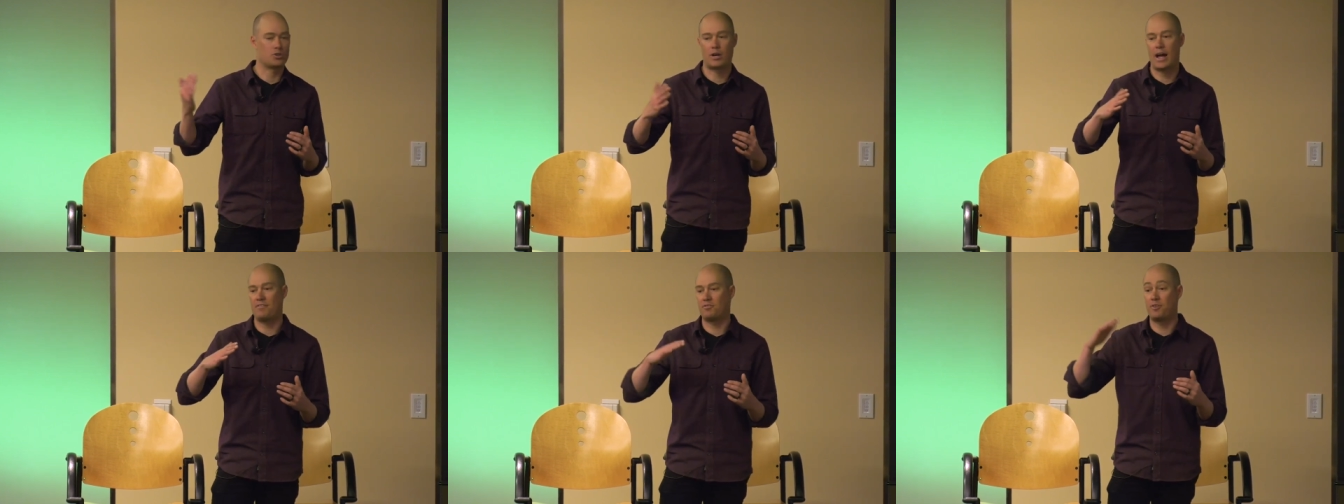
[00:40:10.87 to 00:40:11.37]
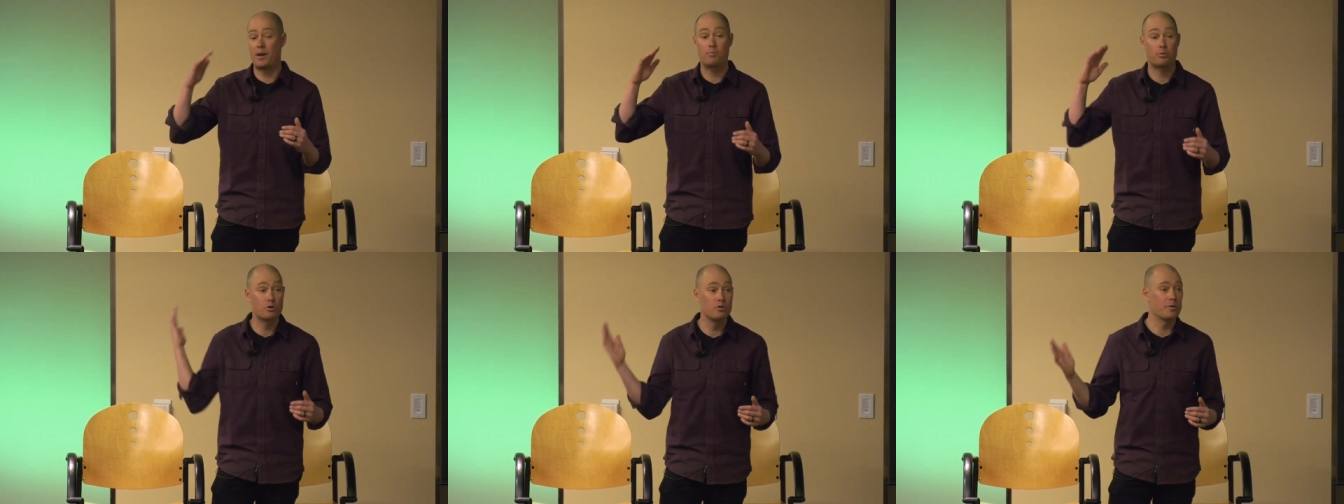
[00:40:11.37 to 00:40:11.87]
You're going to have to
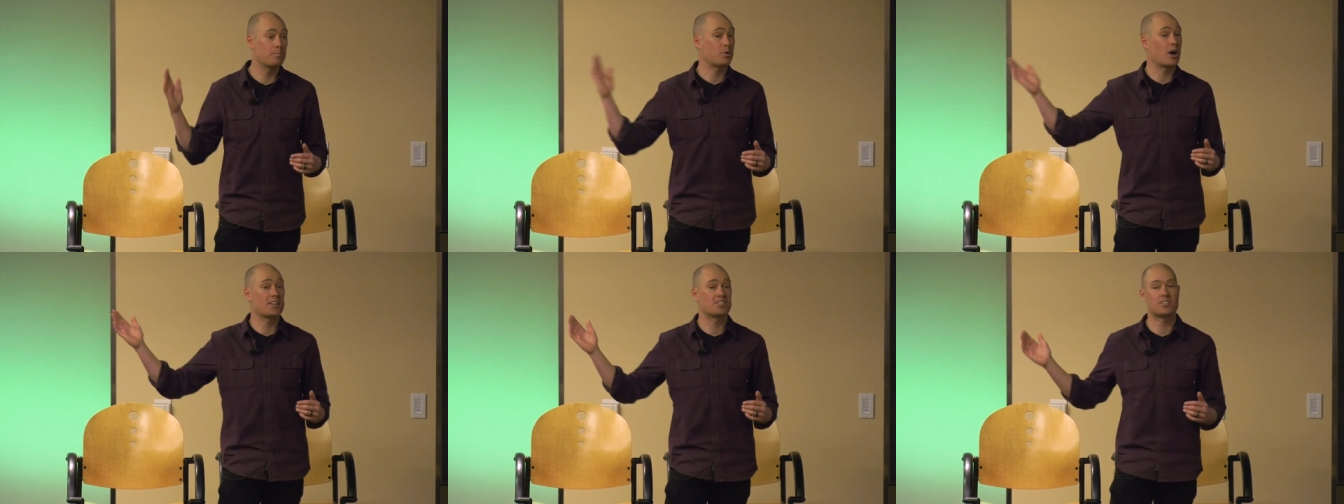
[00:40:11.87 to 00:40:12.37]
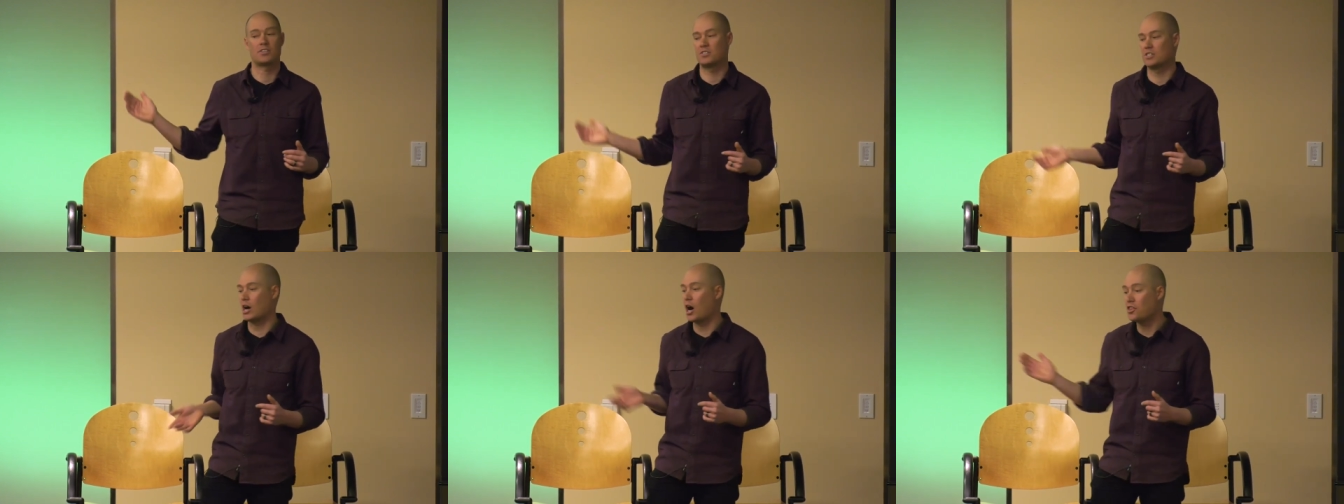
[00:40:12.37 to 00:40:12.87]
find proven
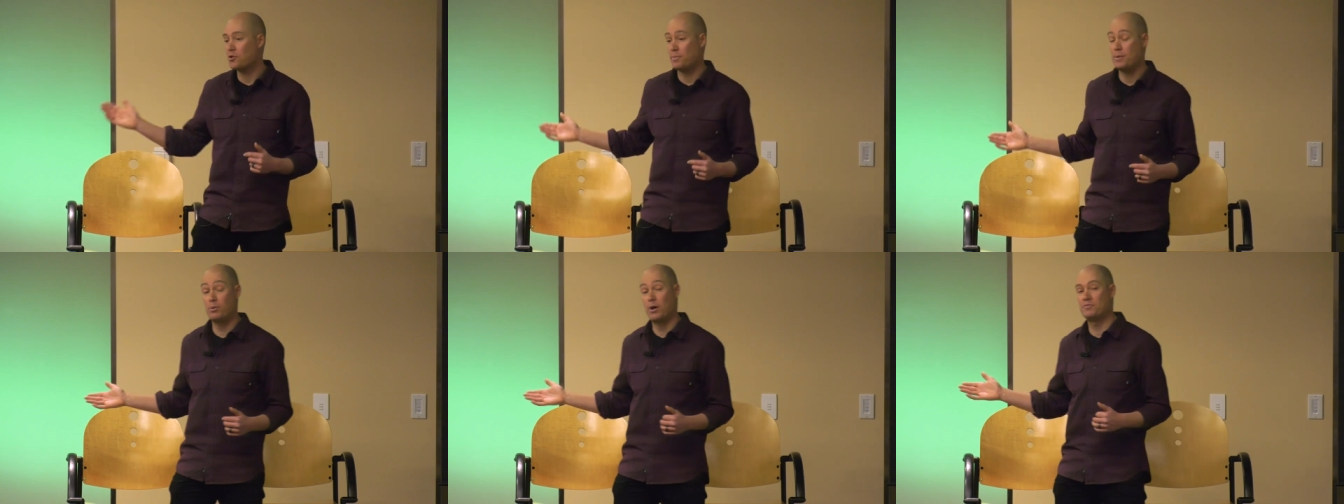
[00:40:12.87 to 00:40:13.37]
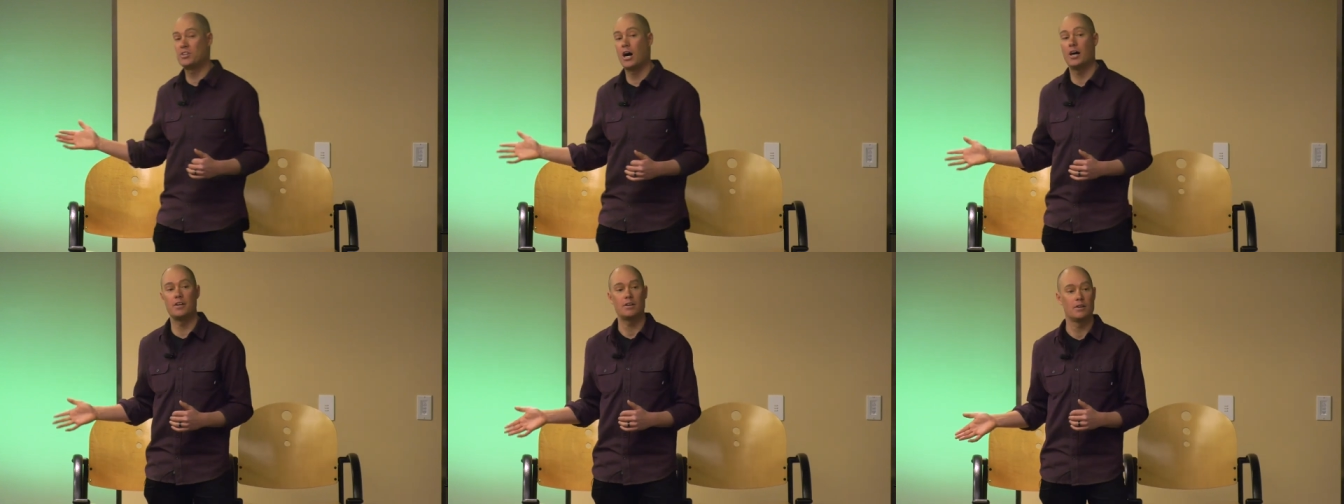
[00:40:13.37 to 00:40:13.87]
processes that other people have
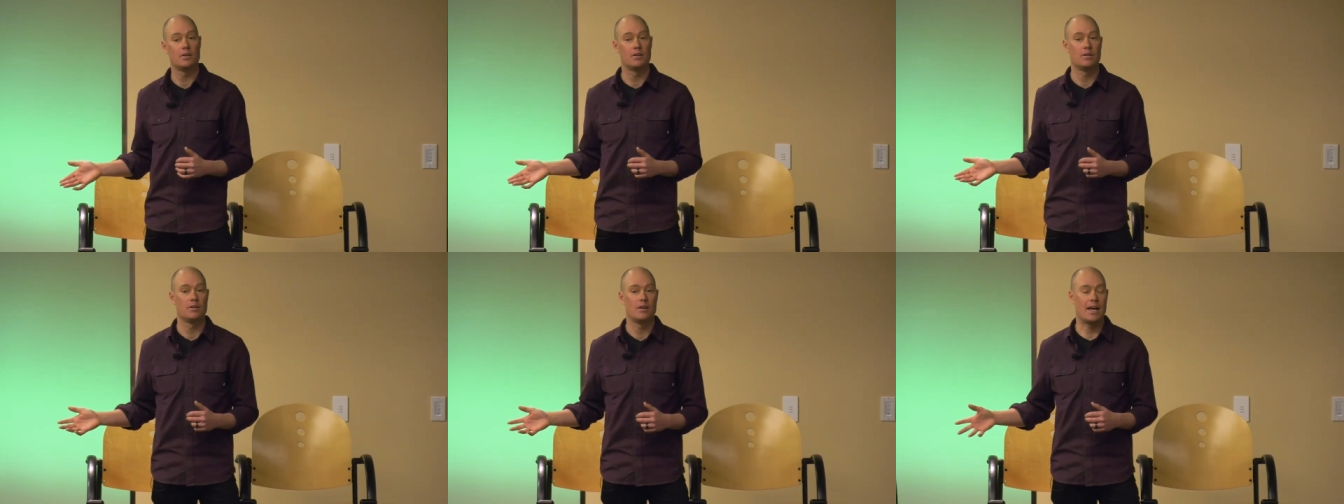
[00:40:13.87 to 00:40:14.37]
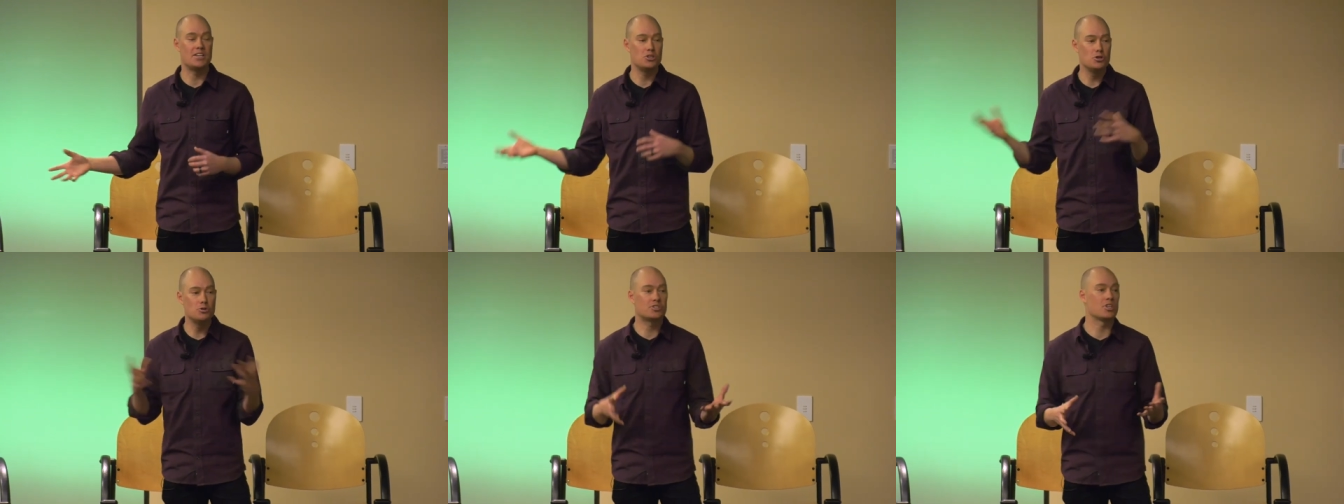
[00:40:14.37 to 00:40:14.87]
done and
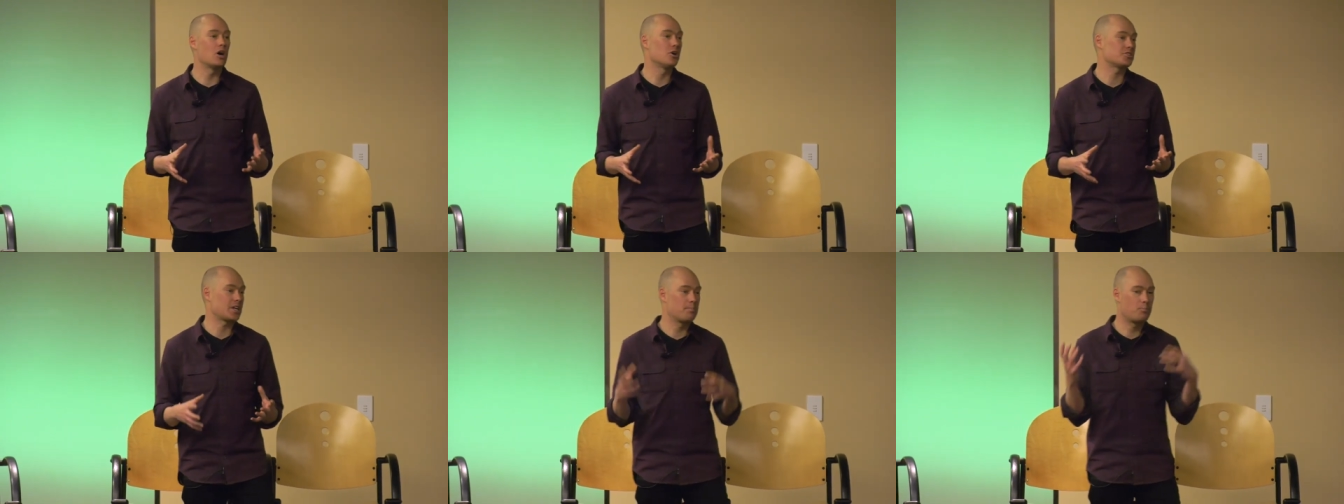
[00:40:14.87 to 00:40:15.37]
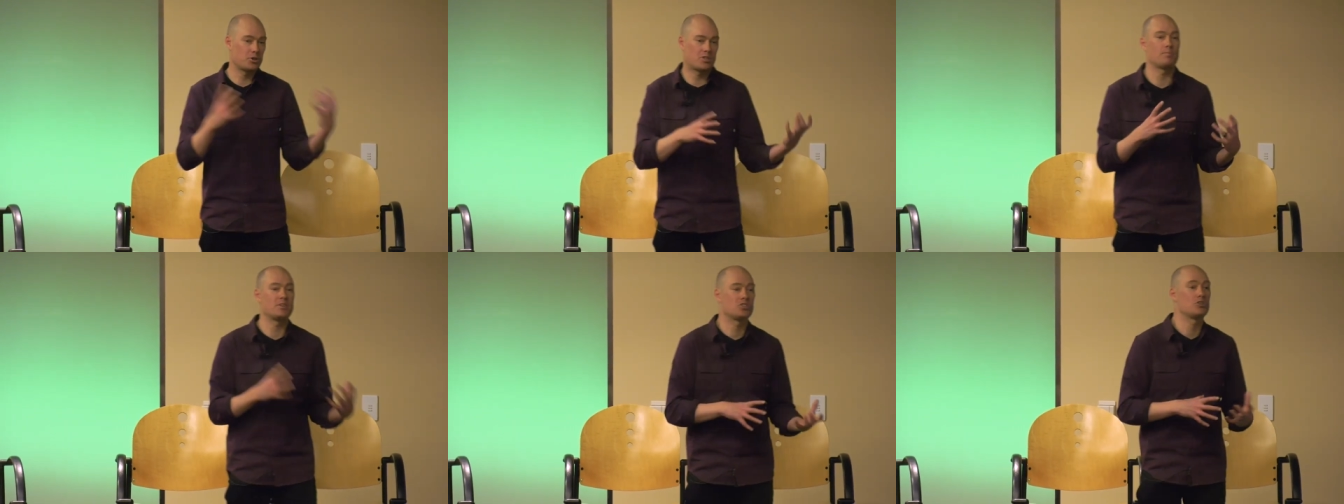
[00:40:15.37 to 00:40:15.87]
use those and put
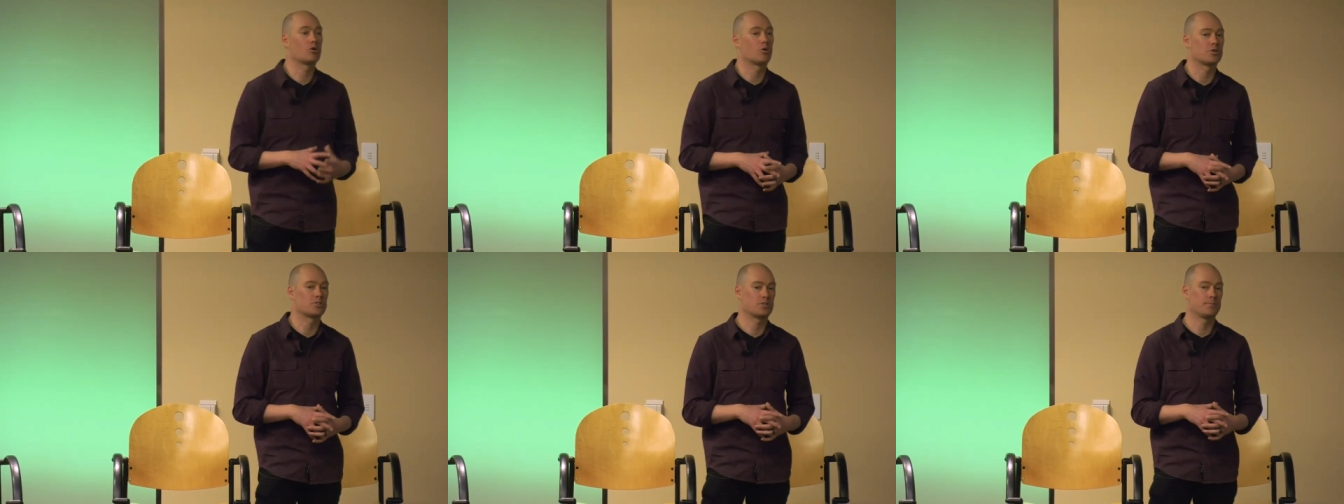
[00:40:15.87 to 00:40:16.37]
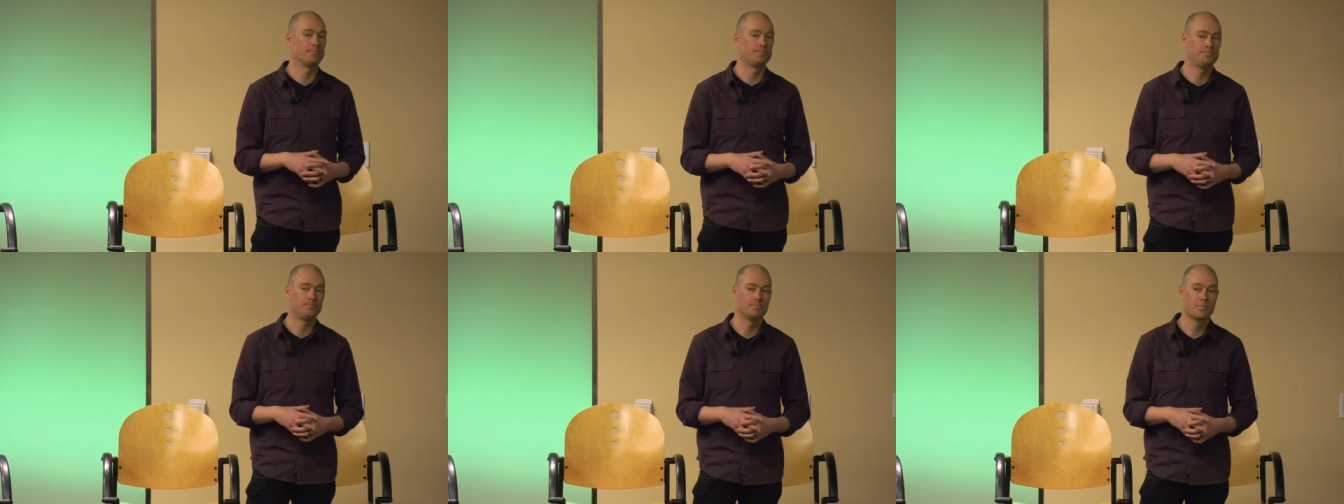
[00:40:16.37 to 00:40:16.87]
them into yours.
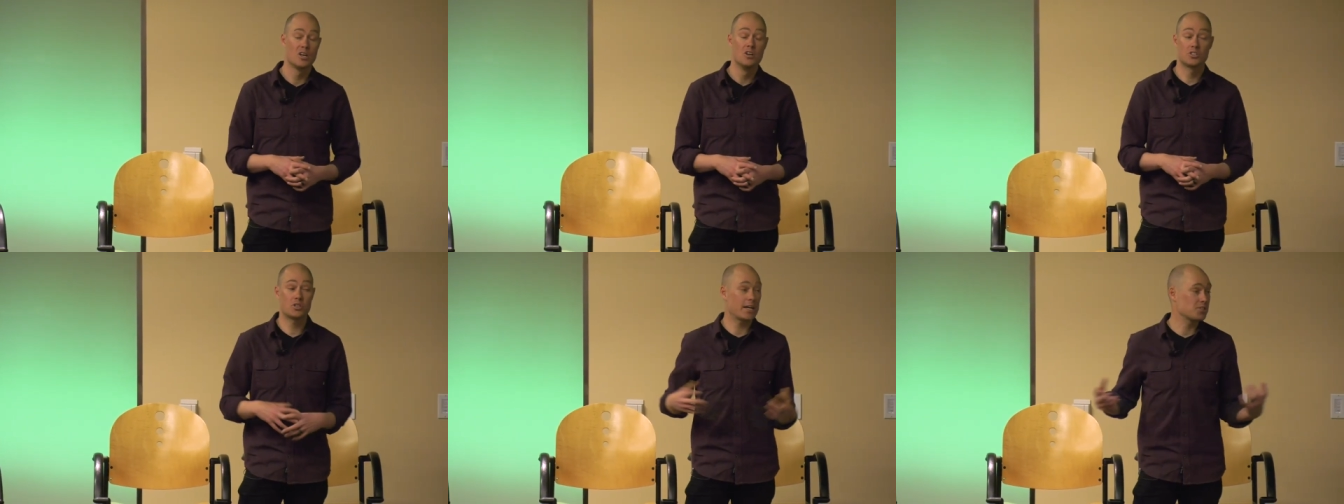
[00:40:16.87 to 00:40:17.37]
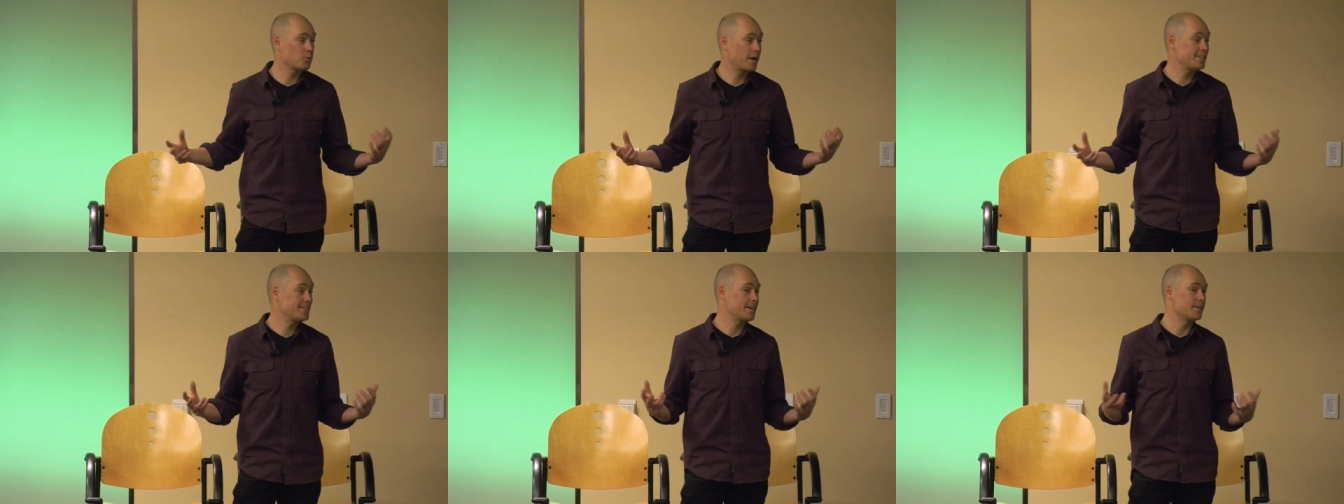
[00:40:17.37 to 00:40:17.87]
So that's what
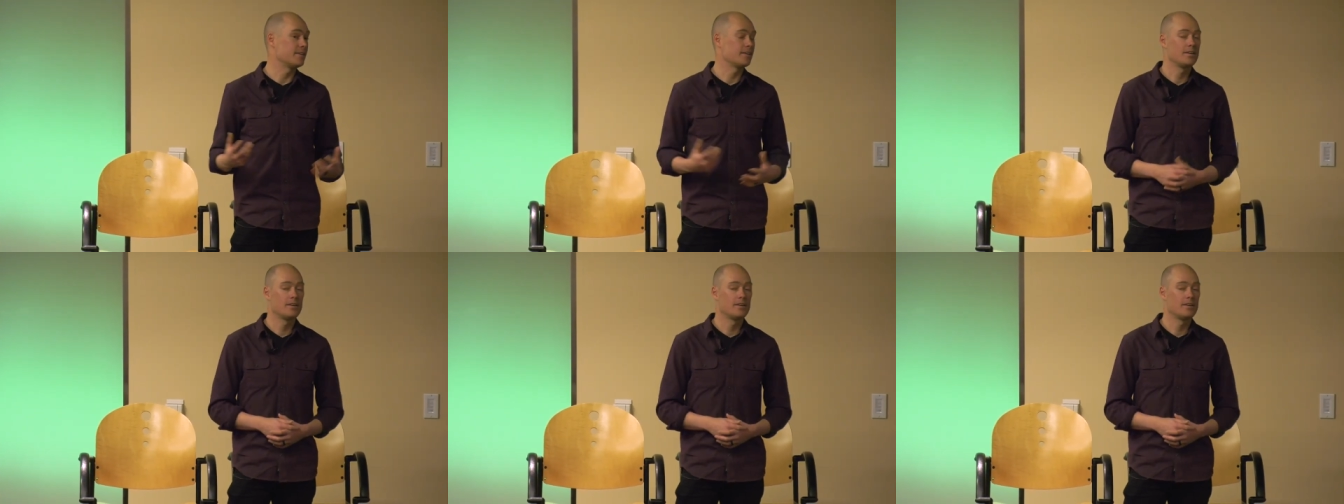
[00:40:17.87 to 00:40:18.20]
I did.